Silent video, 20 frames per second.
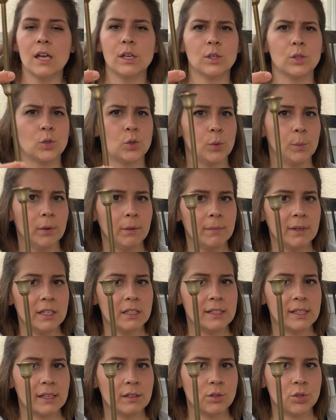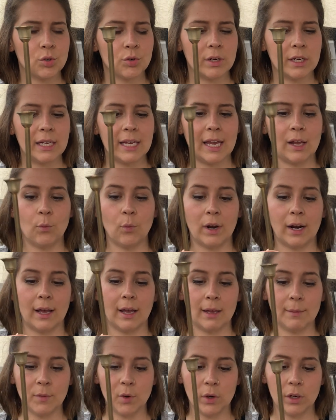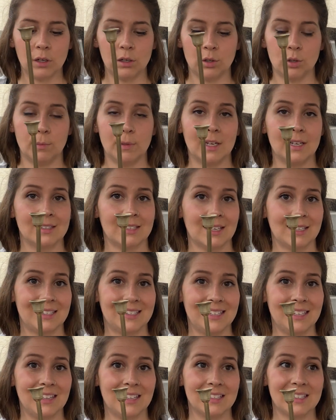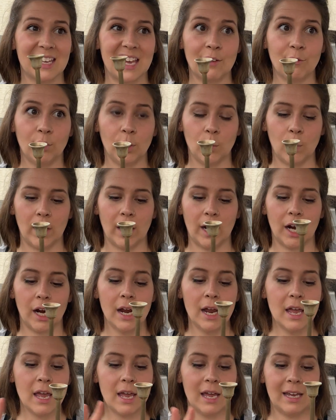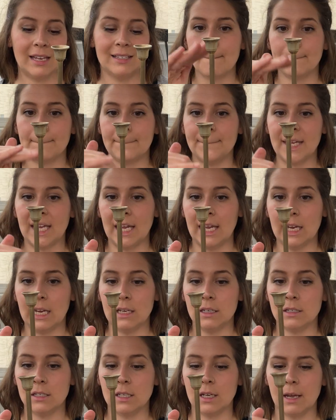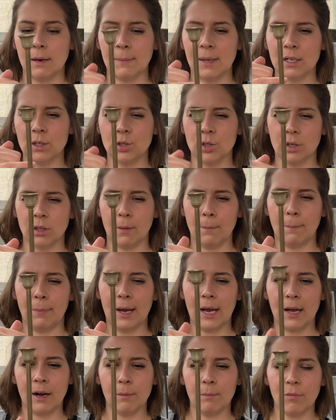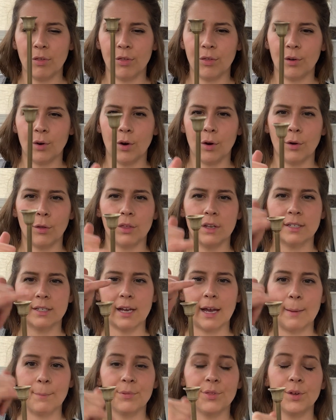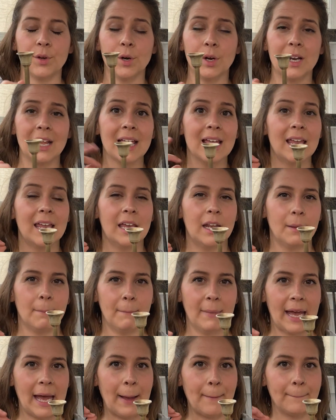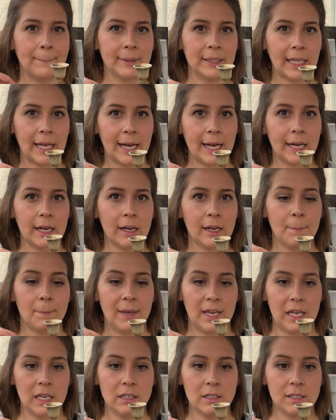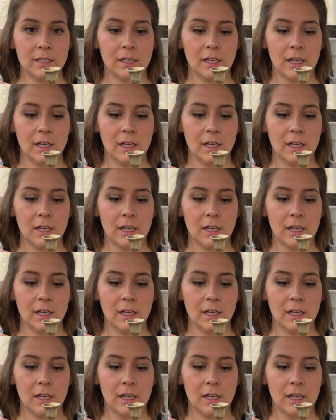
super mid-century. And what I'm going to do, because I see this everywhere, is paint, I'm not sure the bottom third or the top third, in a matte black paint,